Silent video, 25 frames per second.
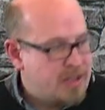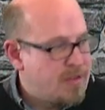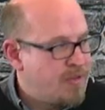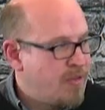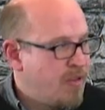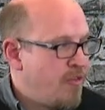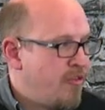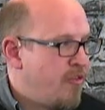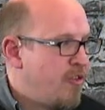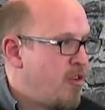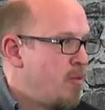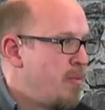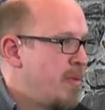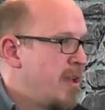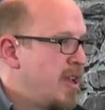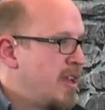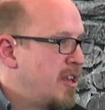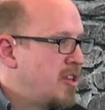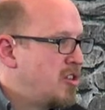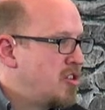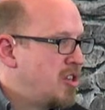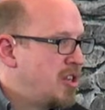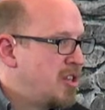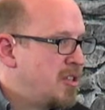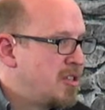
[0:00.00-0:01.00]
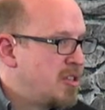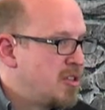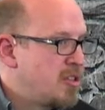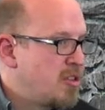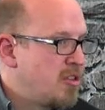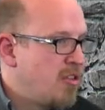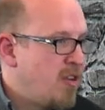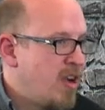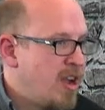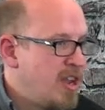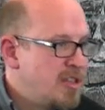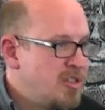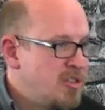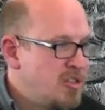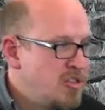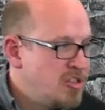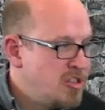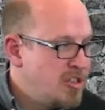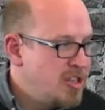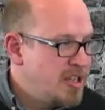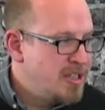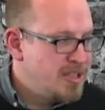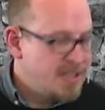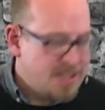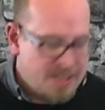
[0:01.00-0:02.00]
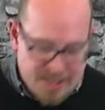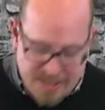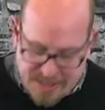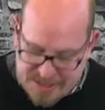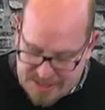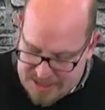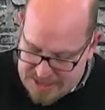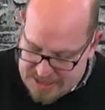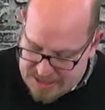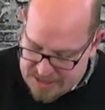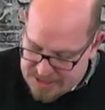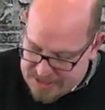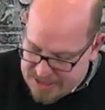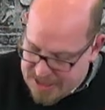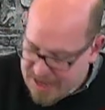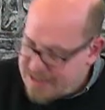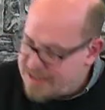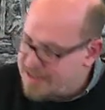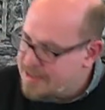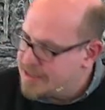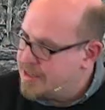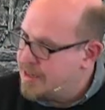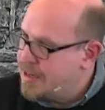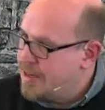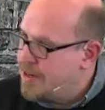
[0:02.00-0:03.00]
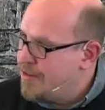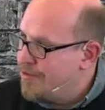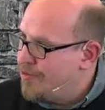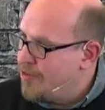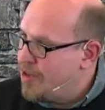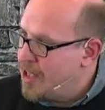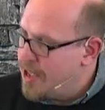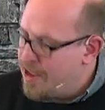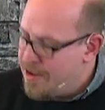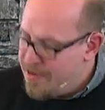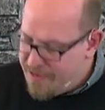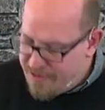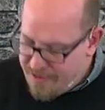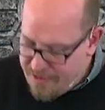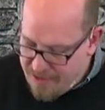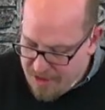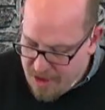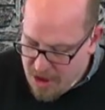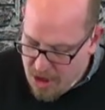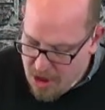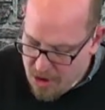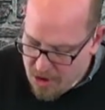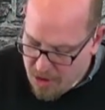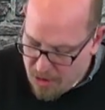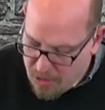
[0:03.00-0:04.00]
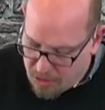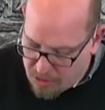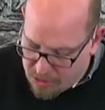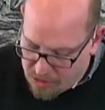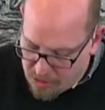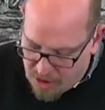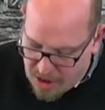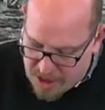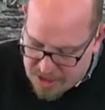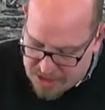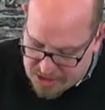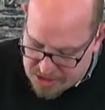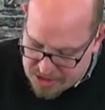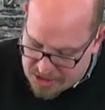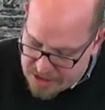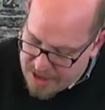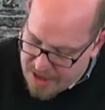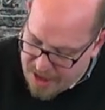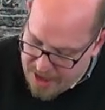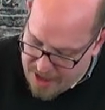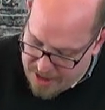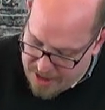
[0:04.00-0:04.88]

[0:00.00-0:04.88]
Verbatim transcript: its fulfillment in Jesus Christ. Jesus is that seed of Eve who crushed the